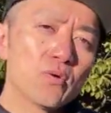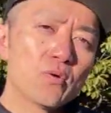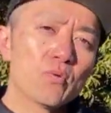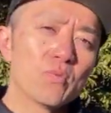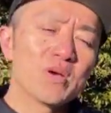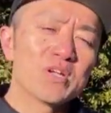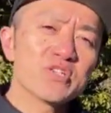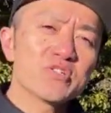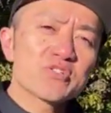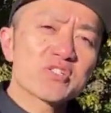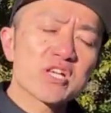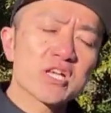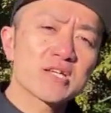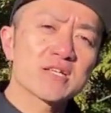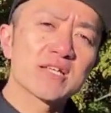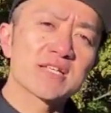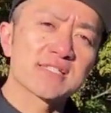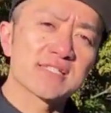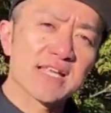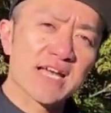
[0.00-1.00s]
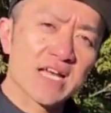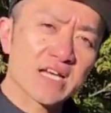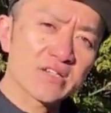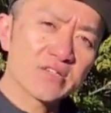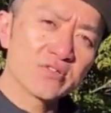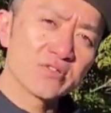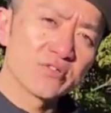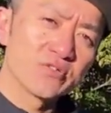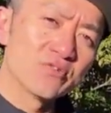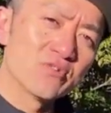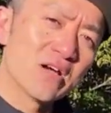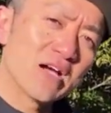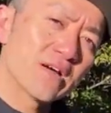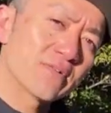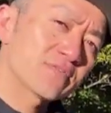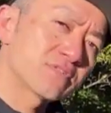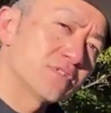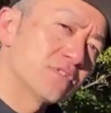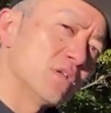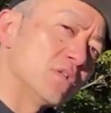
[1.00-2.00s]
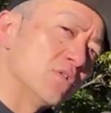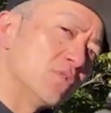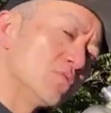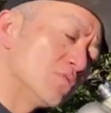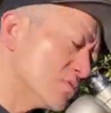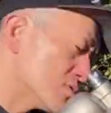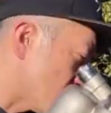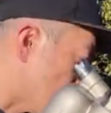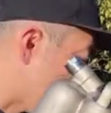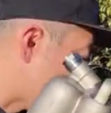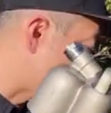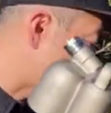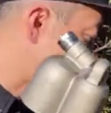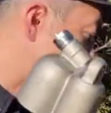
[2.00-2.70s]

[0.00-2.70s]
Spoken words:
When you check the sag, you have to loose or